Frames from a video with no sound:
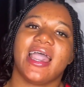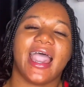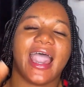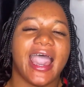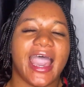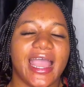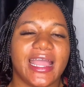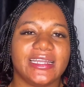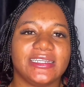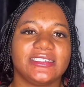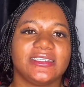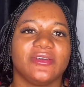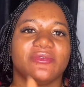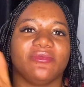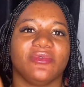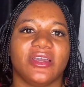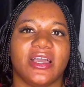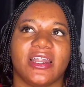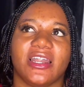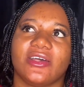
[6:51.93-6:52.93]
And
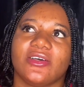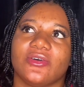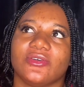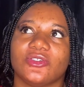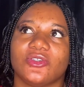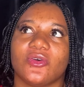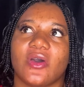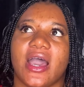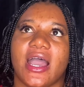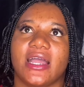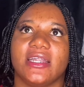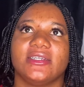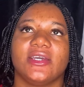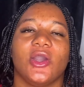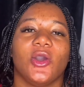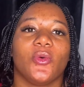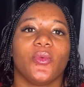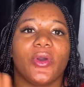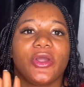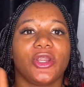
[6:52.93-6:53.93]
we can also add
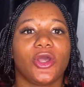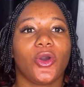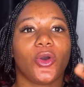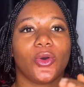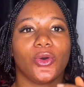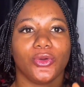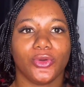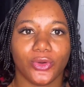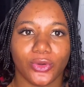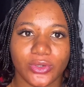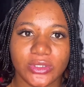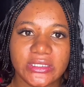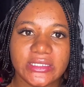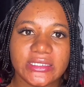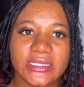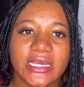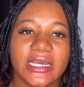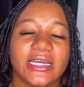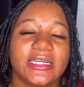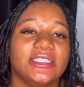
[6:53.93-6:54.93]
whether or not